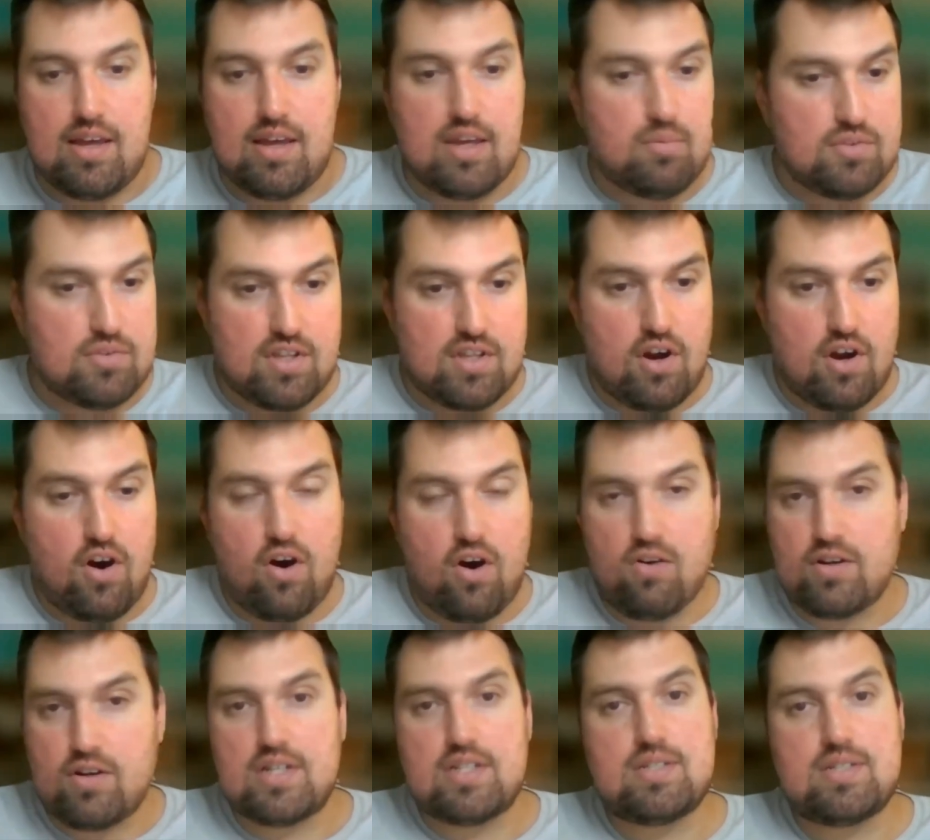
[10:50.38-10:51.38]
It was the
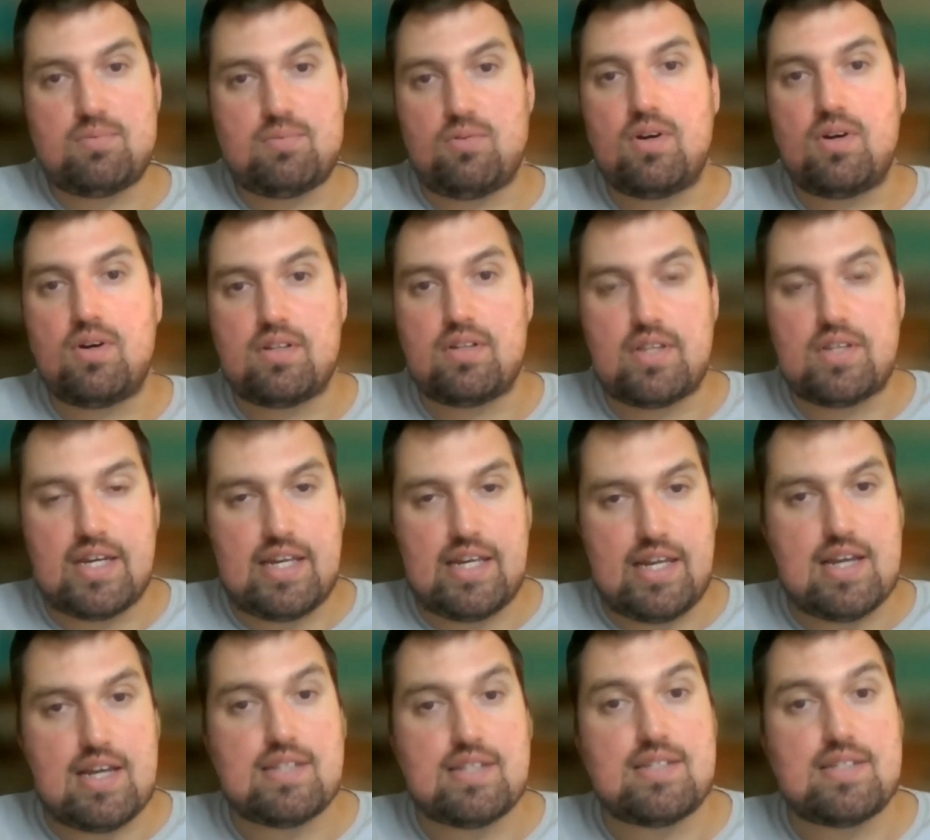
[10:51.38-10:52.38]
hardest one that the
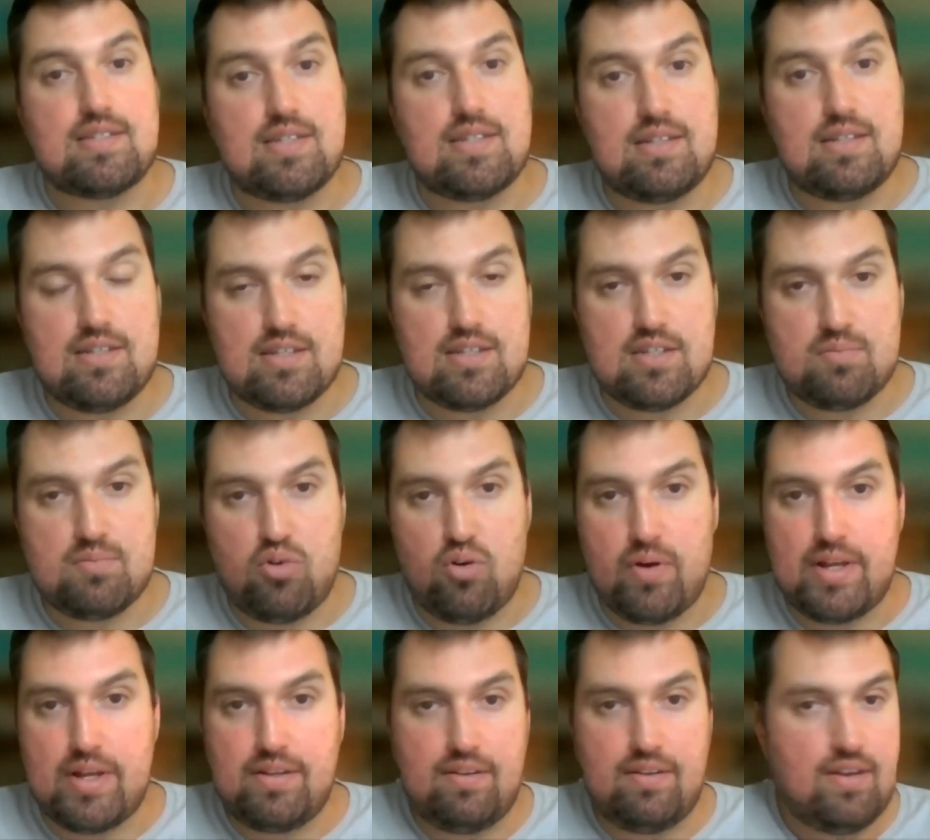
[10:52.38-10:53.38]
Canadians had seen to this
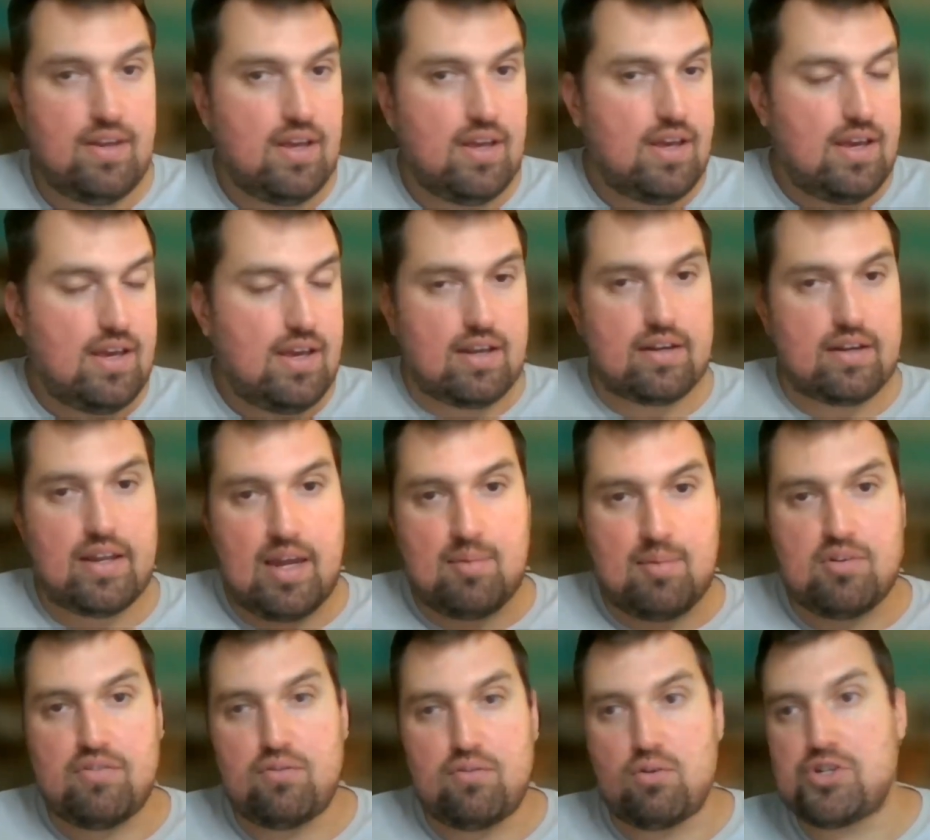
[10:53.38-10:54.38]
point and
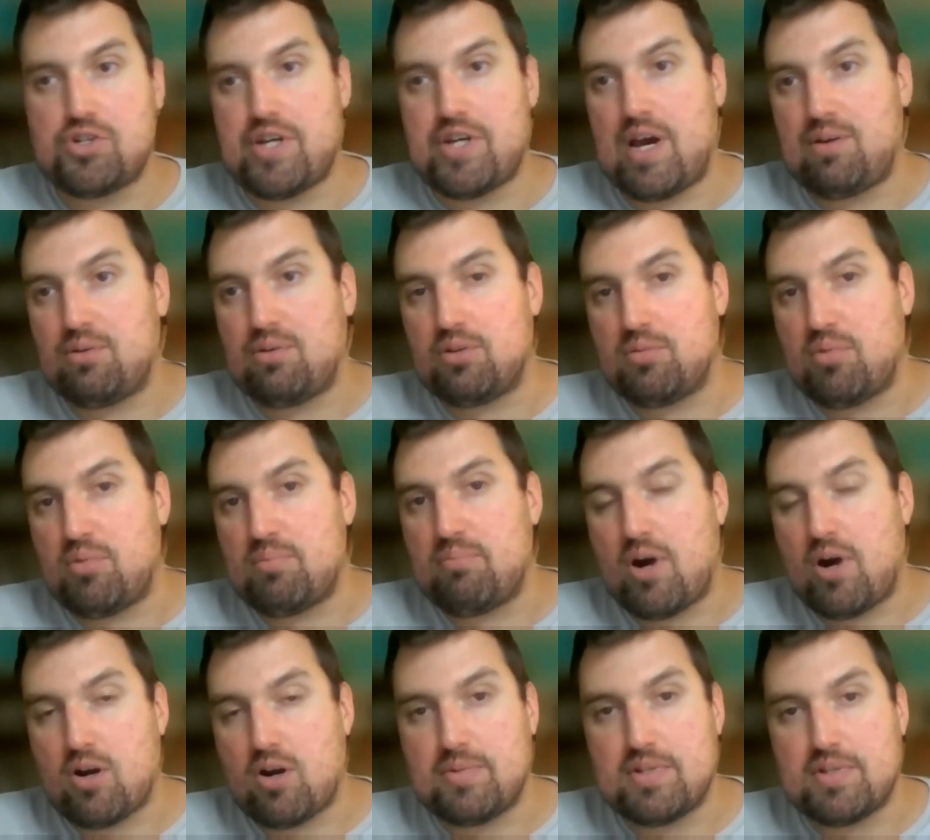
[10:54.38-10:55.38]
came to foreshadow the
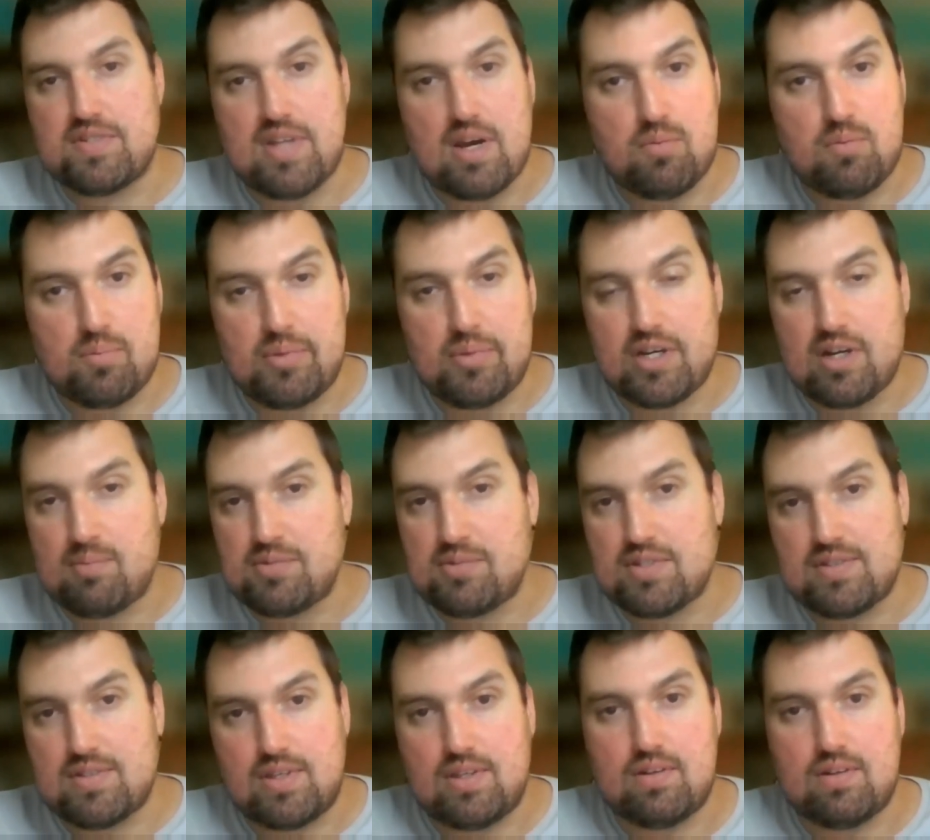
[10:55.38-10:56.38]
bombardments that would become
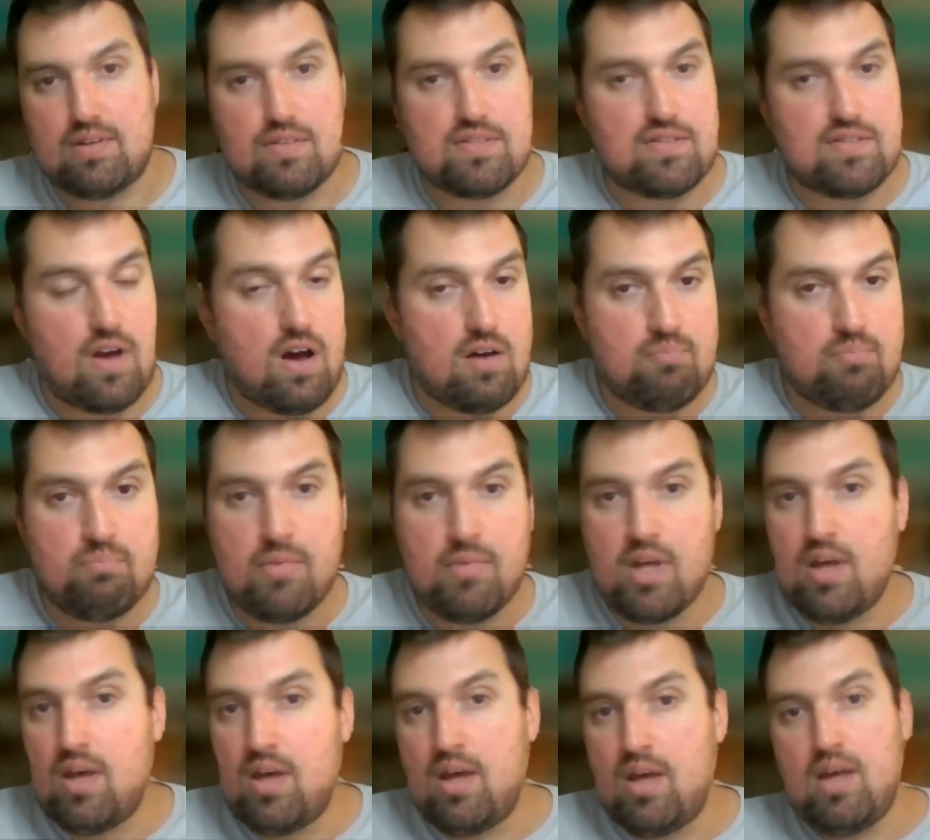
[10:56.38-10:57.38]
to seen on the Somme
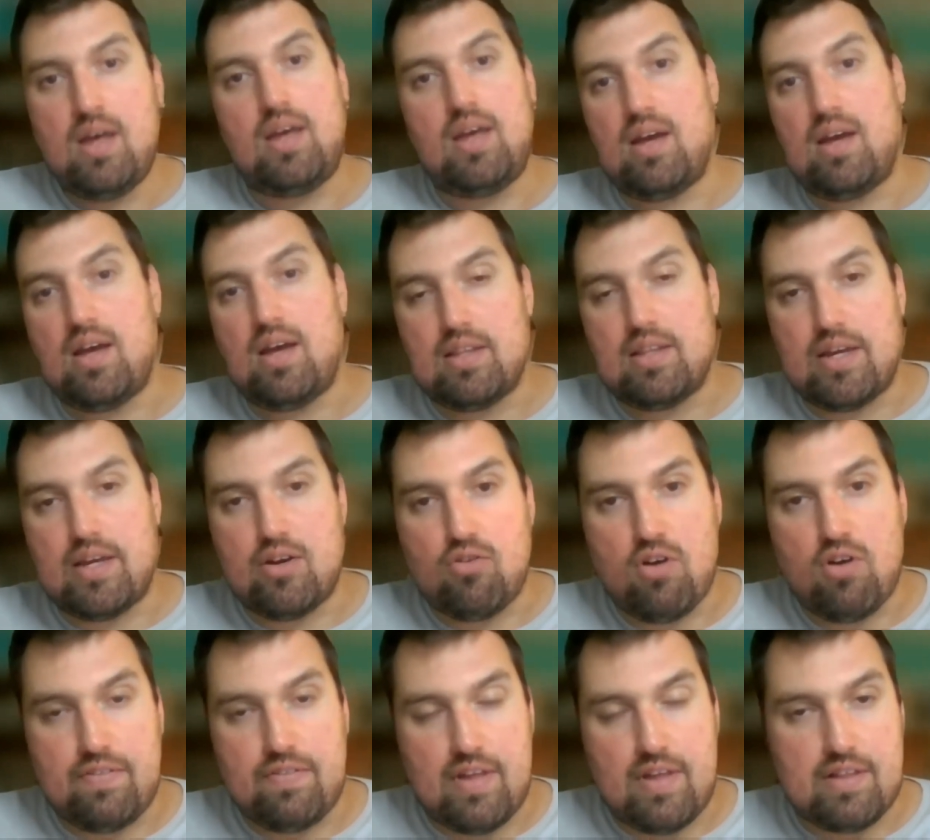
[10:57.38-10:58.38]

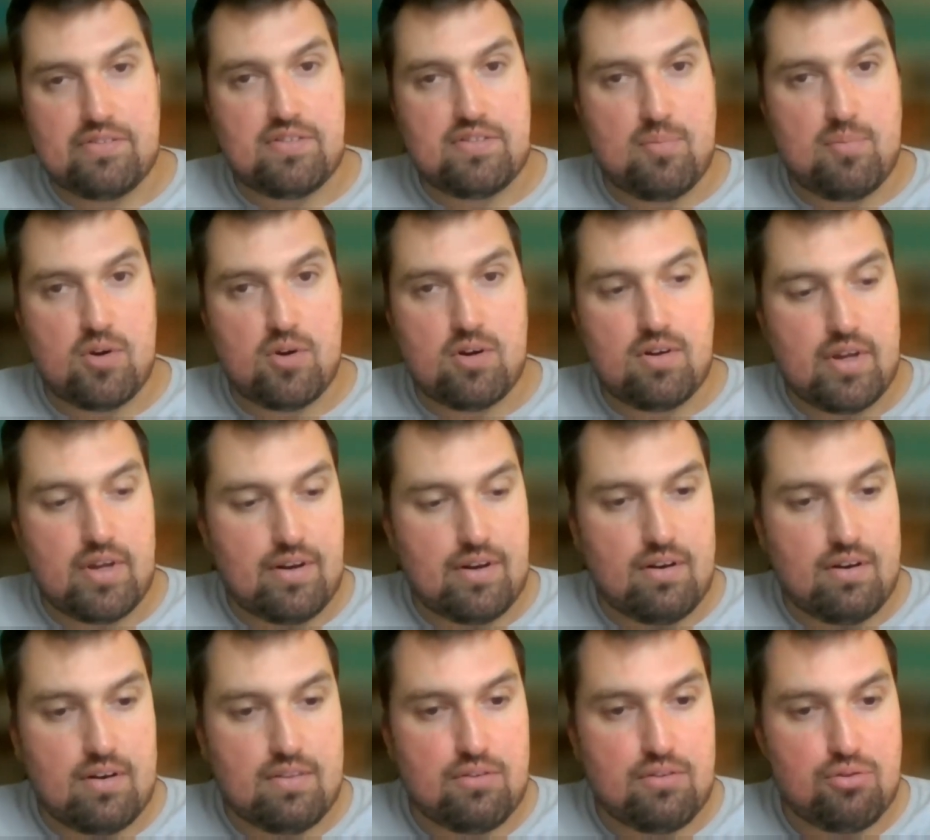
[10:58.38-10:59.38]
later on that summer and
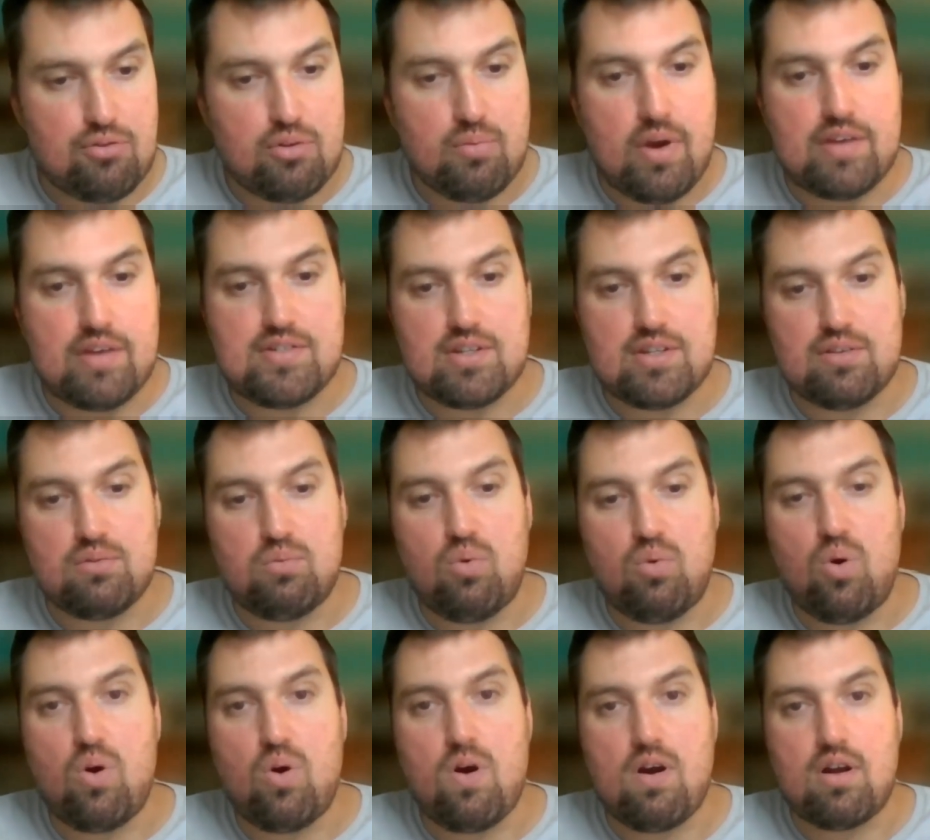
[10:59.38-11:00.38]
on through the rest of the
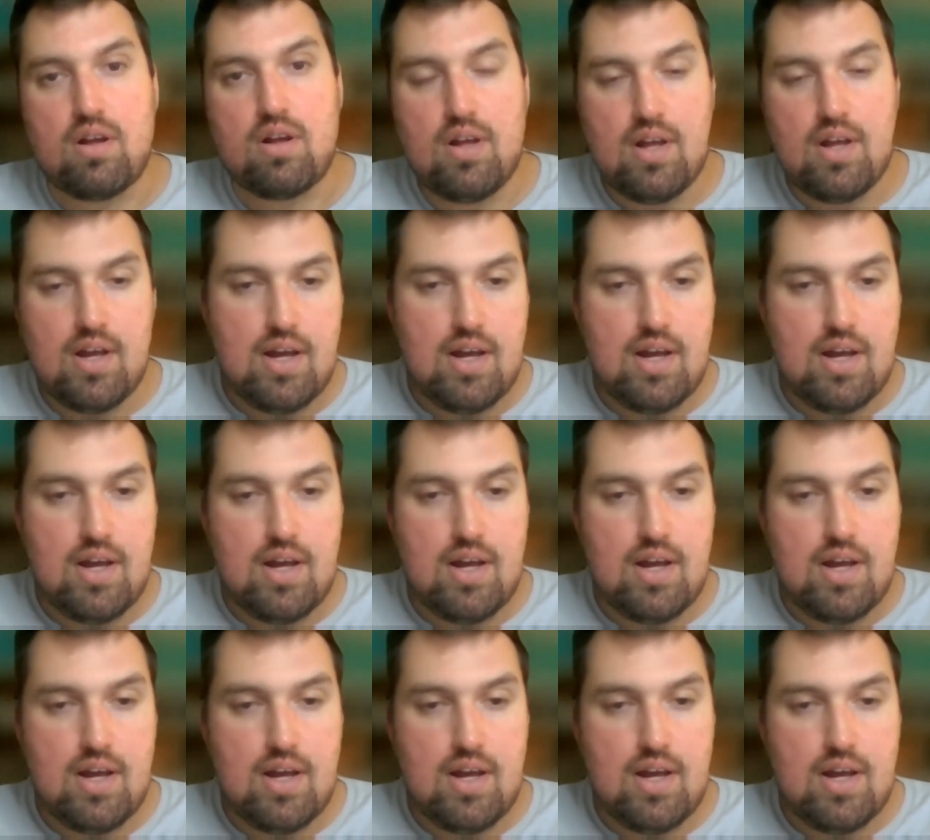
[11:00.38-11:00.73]
war.